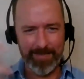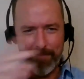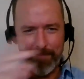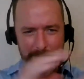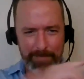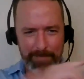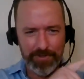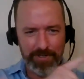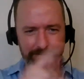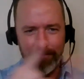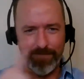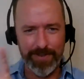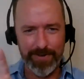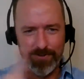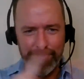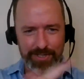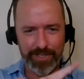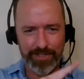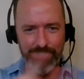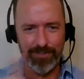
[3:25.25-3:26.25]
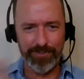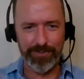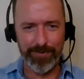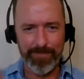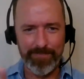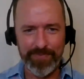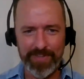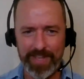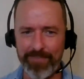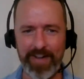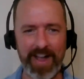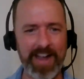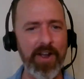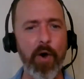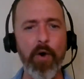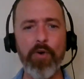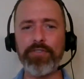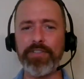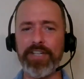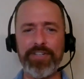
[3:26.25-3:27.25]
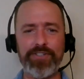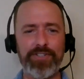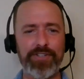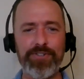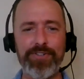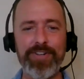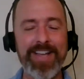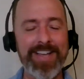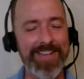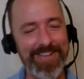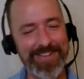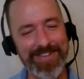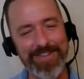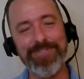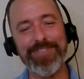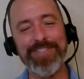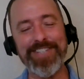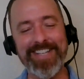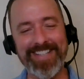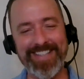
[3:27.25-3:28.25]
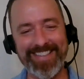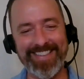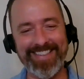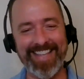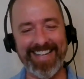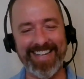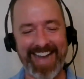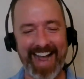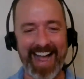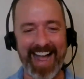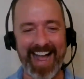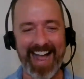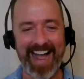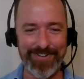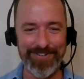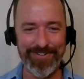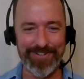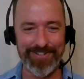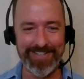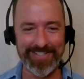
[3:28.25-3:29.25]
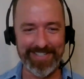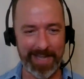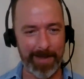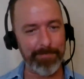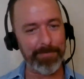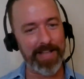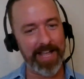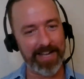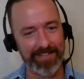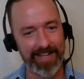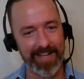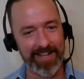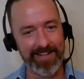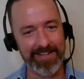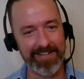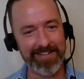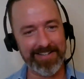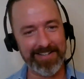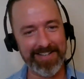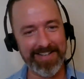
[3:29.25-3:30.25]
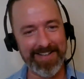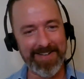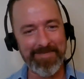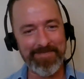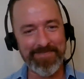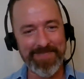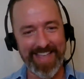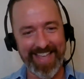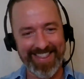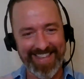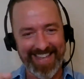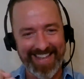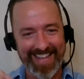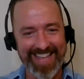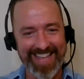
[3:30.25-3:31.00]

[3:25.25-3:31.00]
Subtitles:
people confuse the two. If I only you've seen the guys who skip leg day? And they